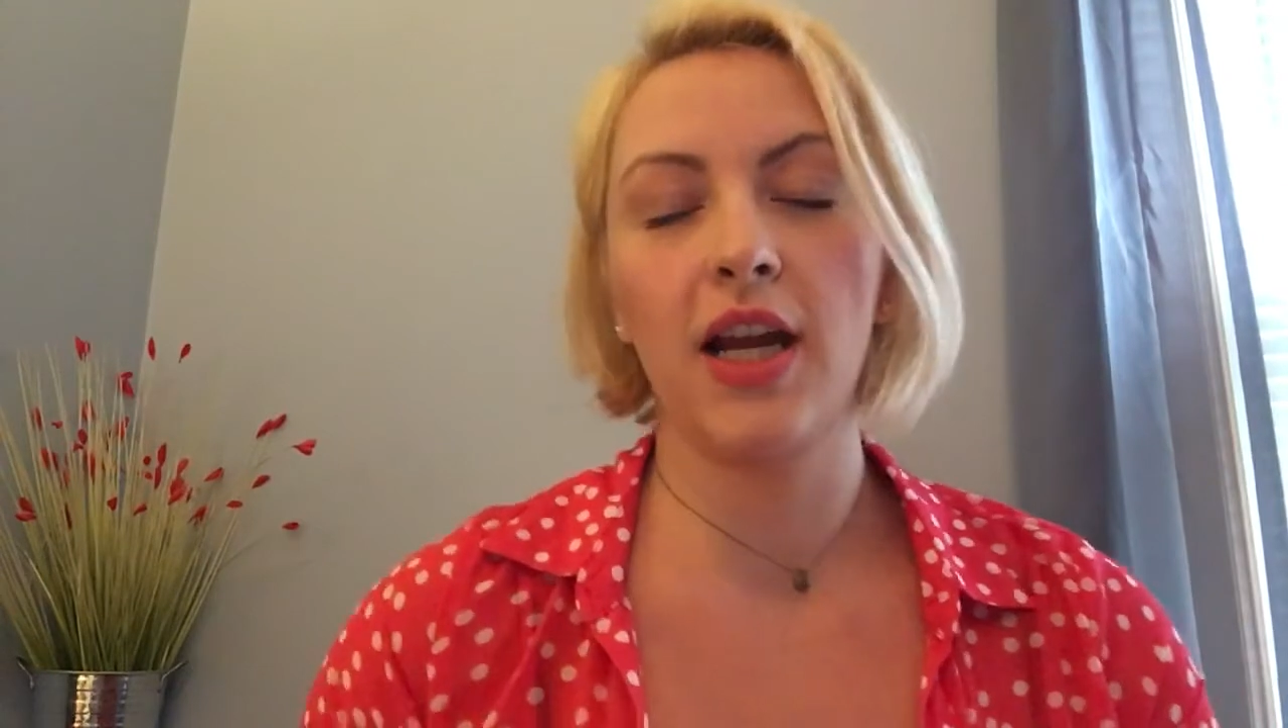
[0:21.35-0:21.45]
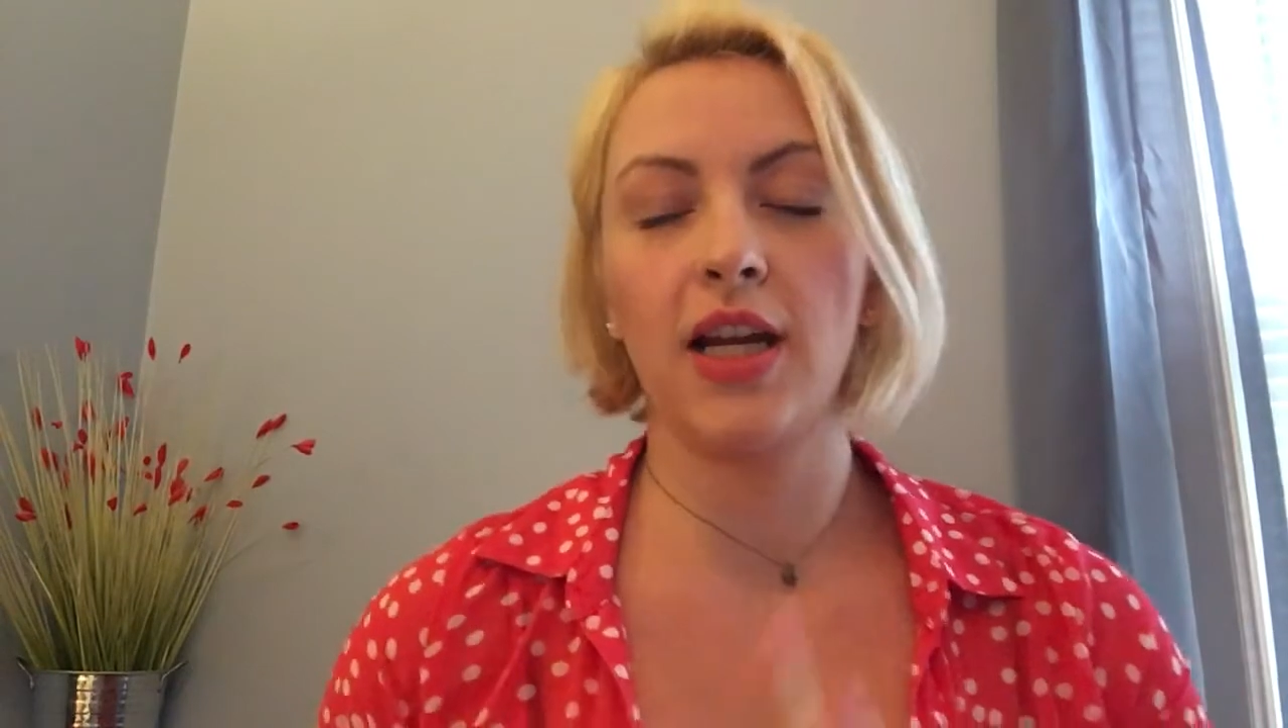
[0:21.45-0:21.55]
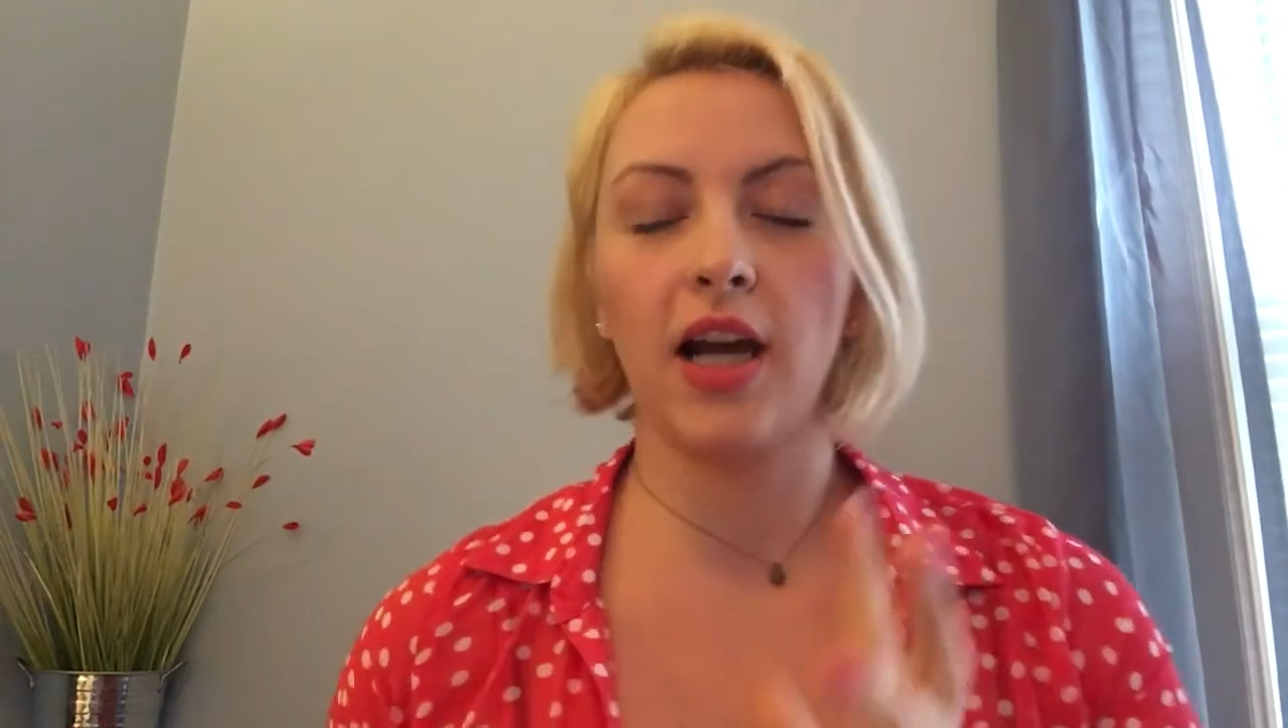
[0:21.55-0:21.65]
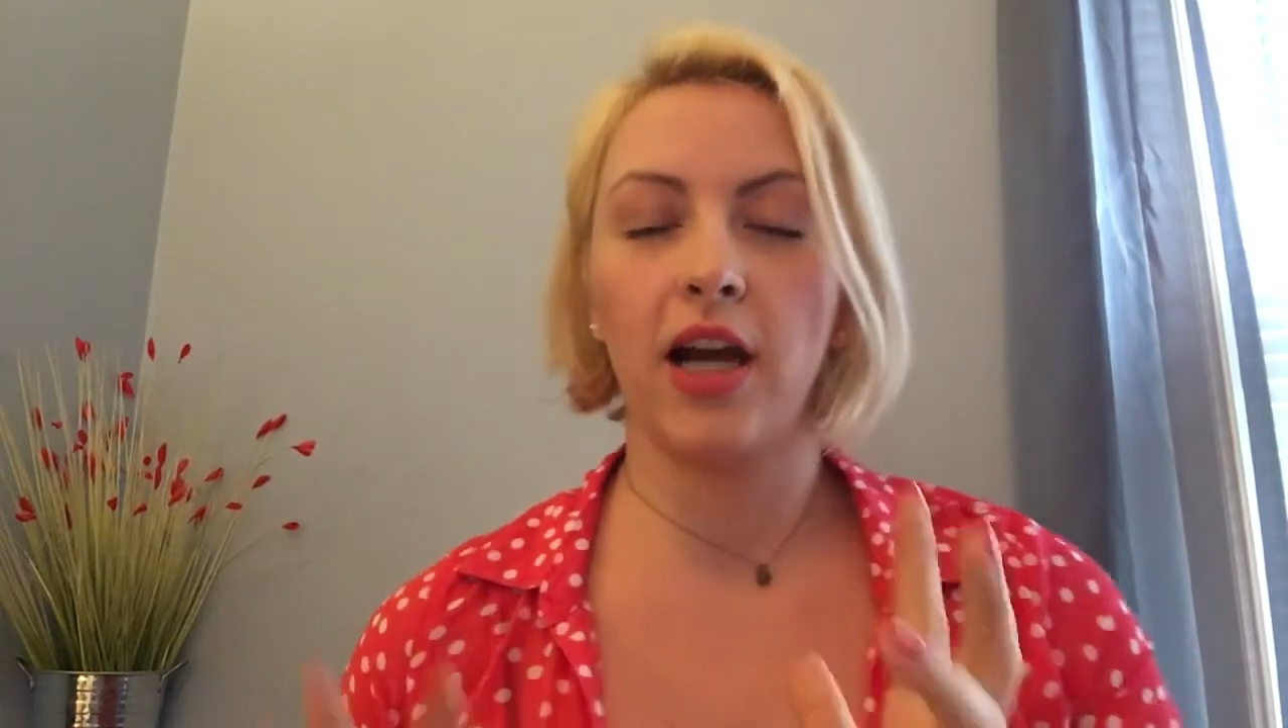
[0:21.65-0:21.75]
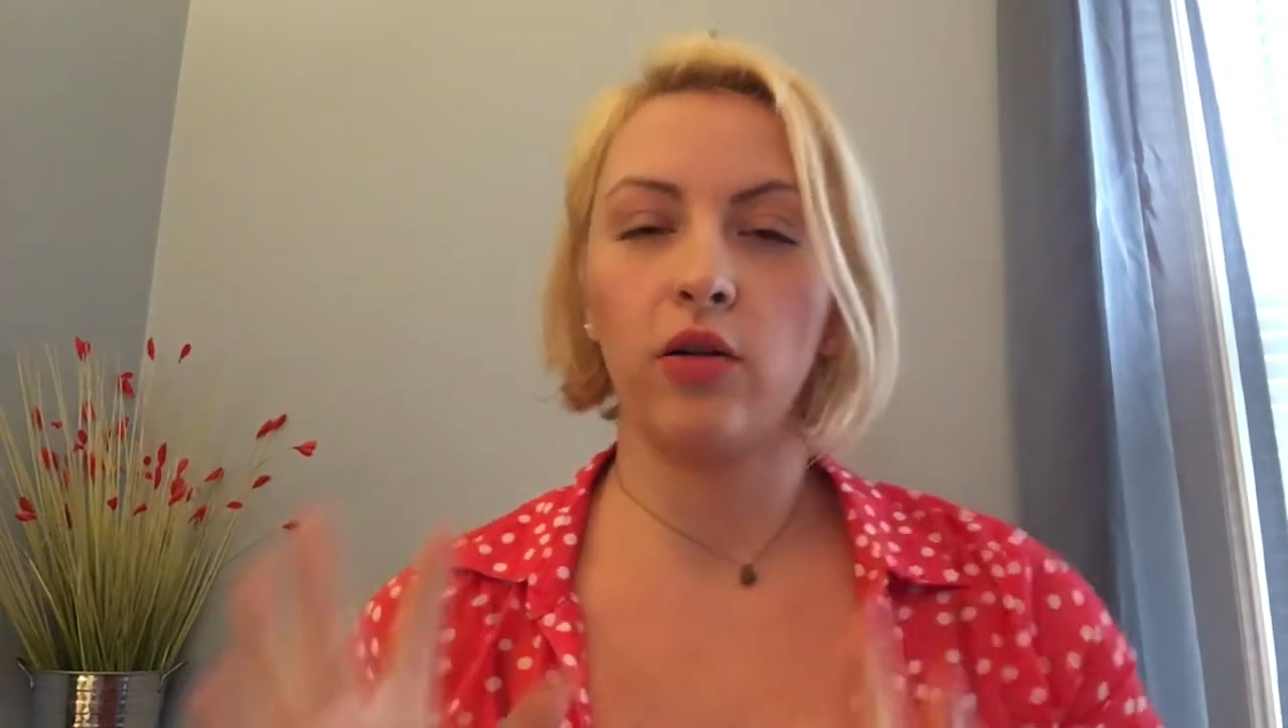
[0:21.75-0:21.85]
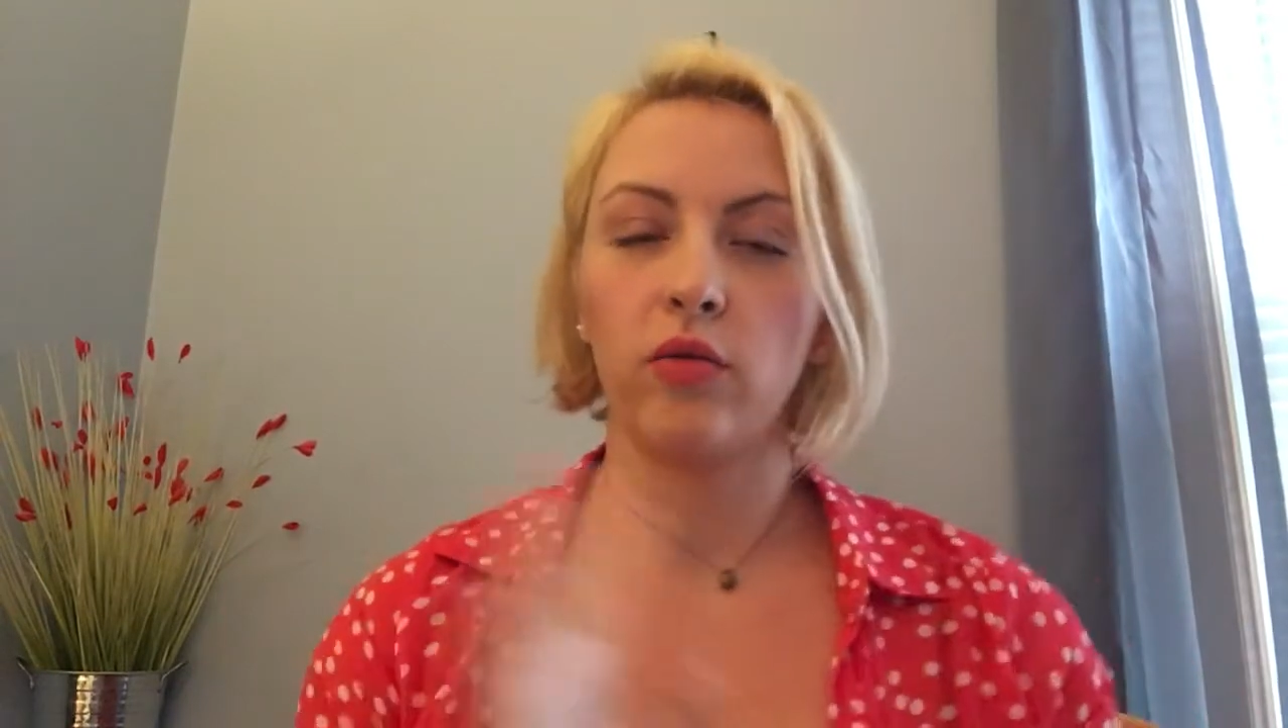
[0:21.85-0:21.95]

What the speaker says: and kind of